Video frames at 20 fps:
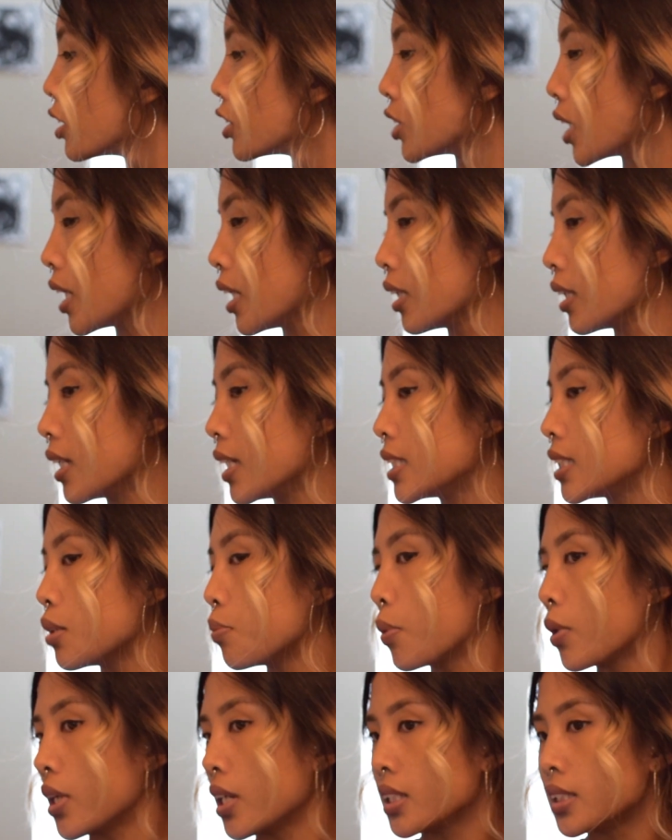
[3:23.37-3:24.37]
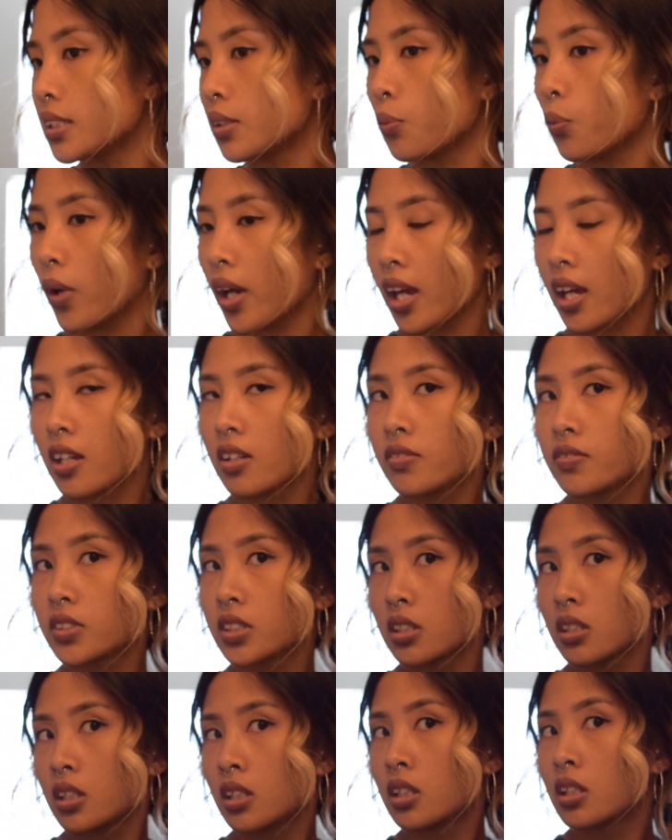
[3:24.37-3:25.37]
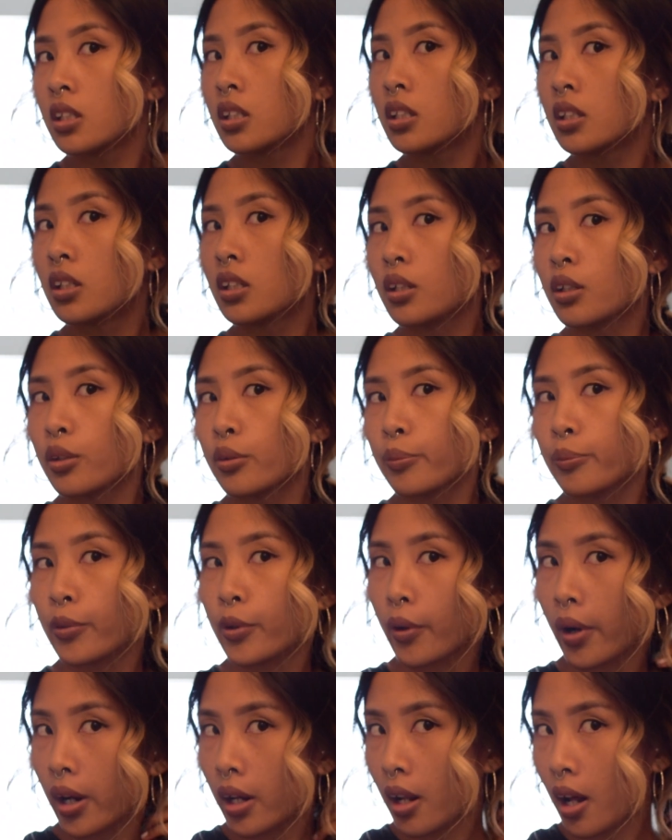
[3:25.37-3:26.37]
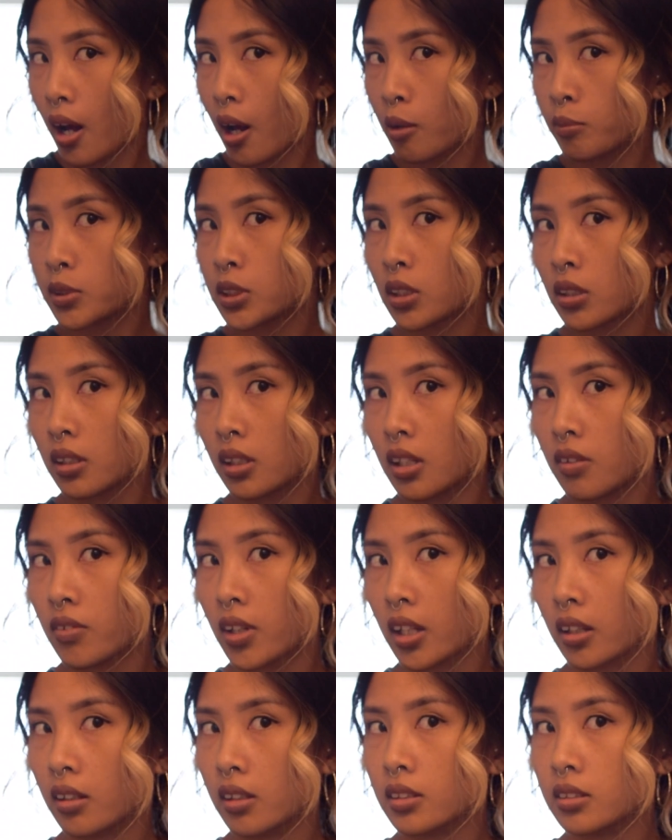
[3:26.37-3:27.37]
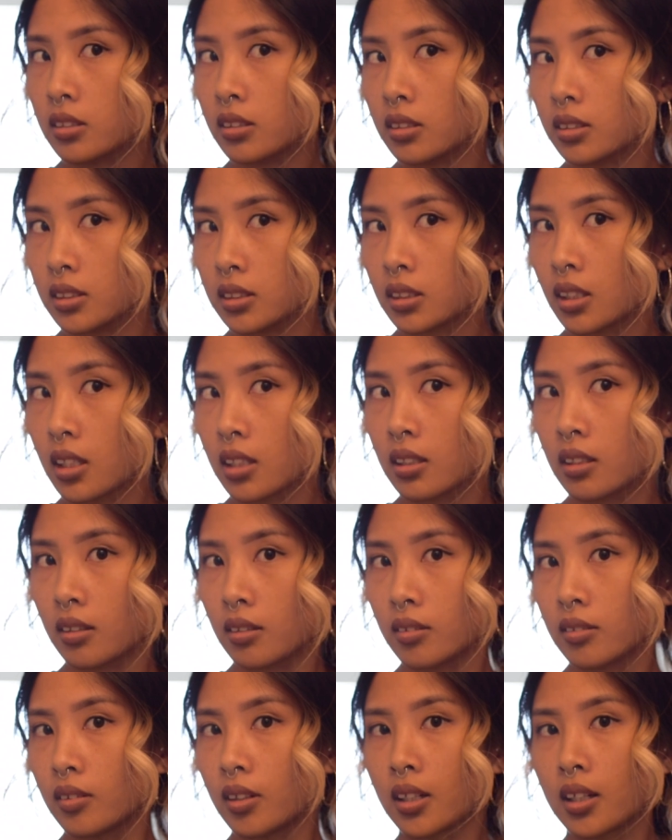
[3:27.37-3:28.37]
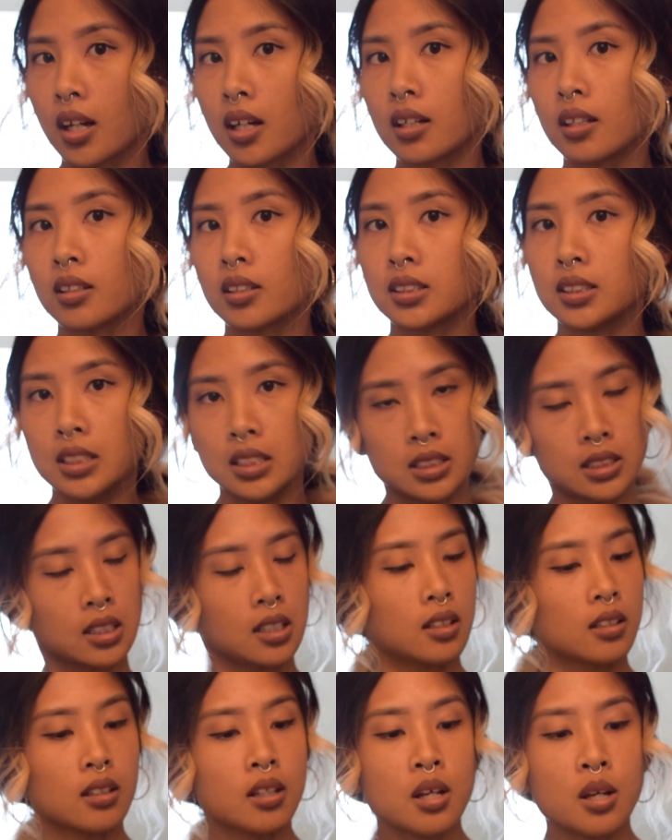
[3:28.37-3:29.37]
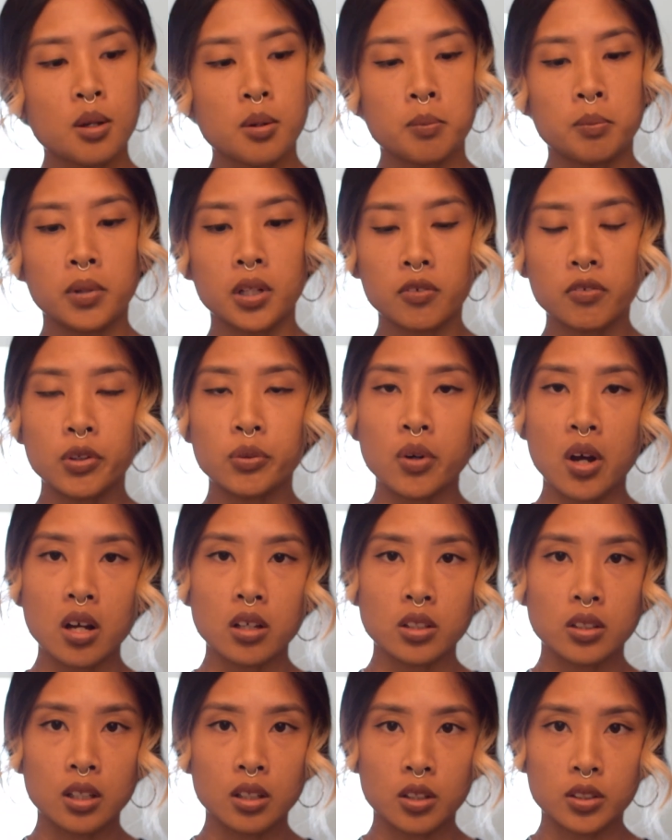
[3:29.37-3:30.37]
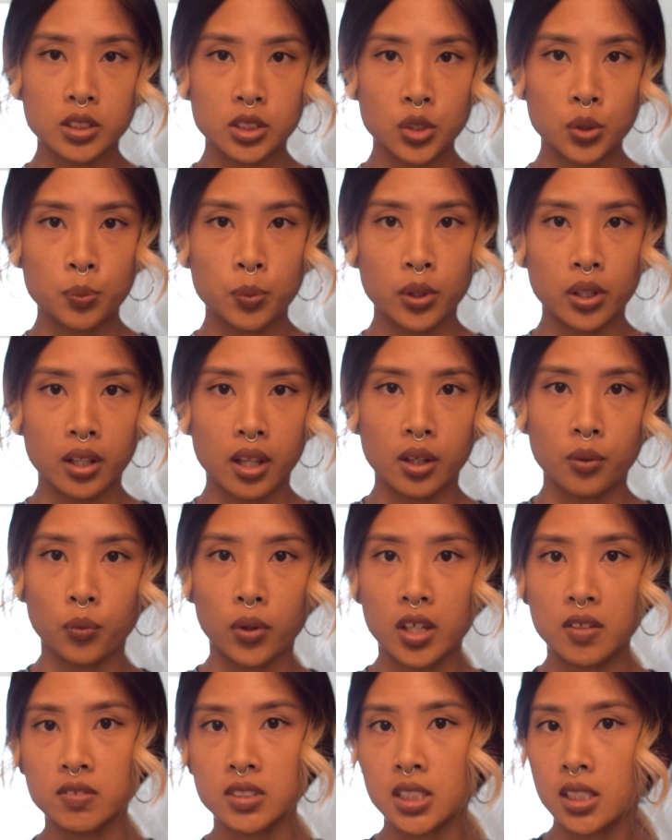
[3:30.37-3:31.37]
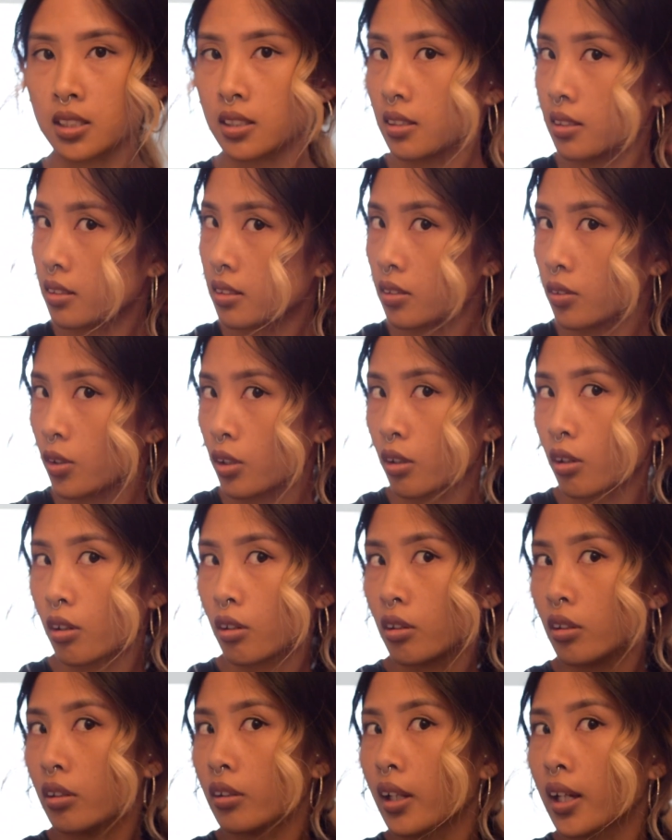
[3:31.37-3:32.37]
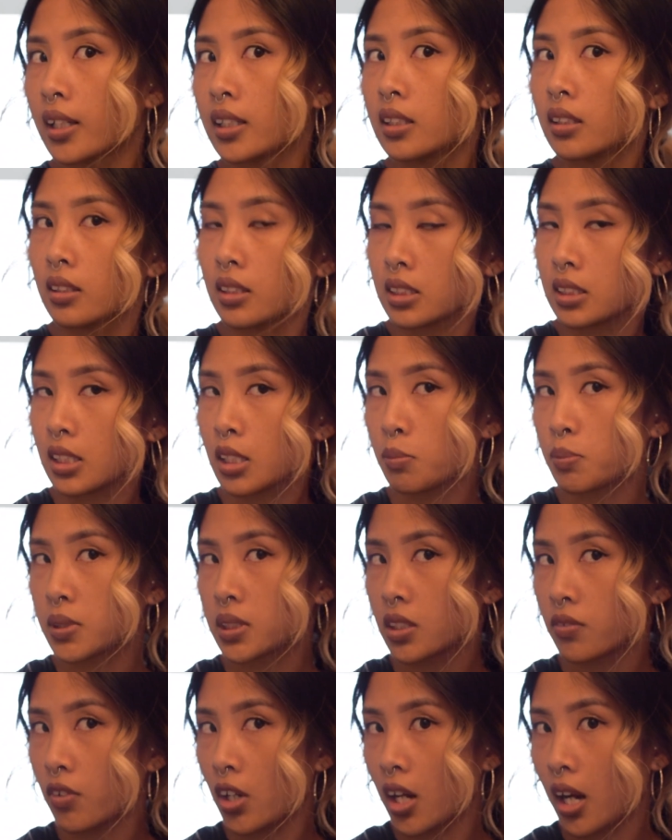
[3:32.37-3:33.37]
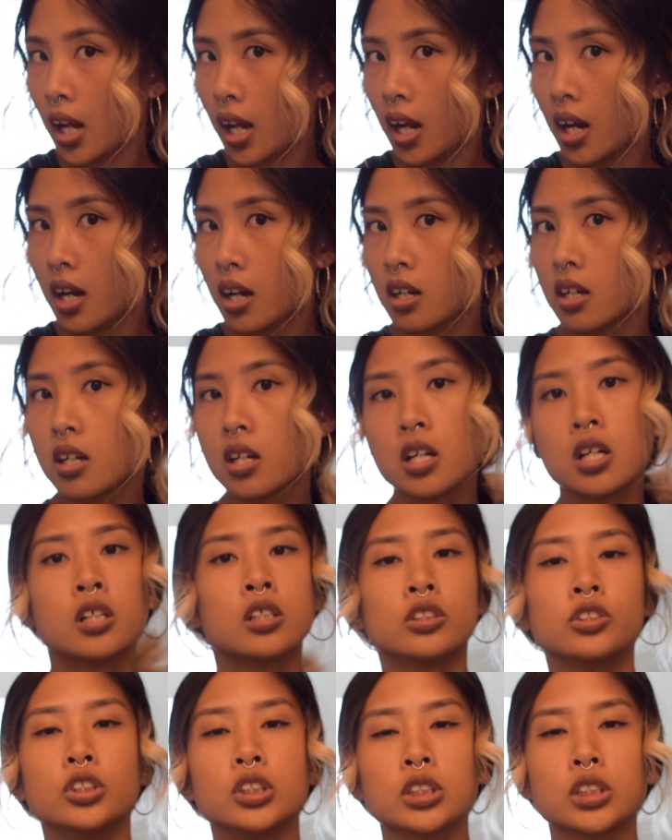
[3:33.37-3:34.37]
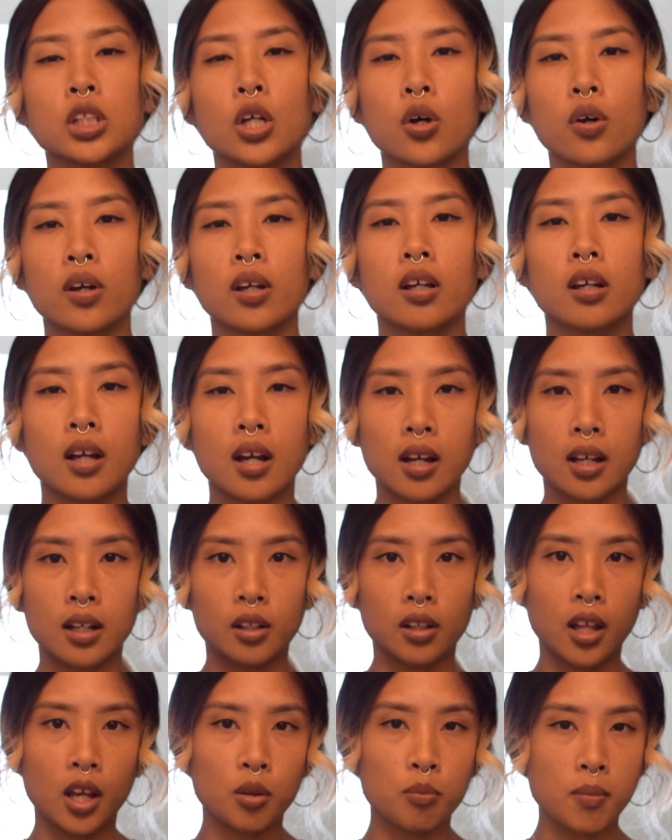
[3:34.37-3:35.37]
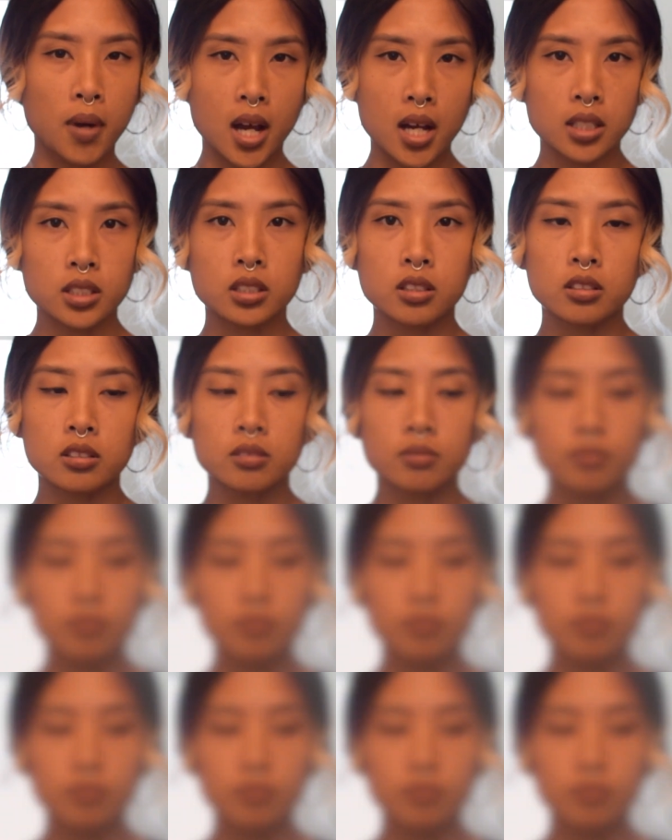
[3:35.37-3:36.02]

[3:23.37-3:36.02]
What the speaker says: try at least to put in some waves. But right now I'm just gonna leave like this because it kind of looks decent. But if you want, you can also put like waves in or curl like the tips of your hair just so it can kind of like match.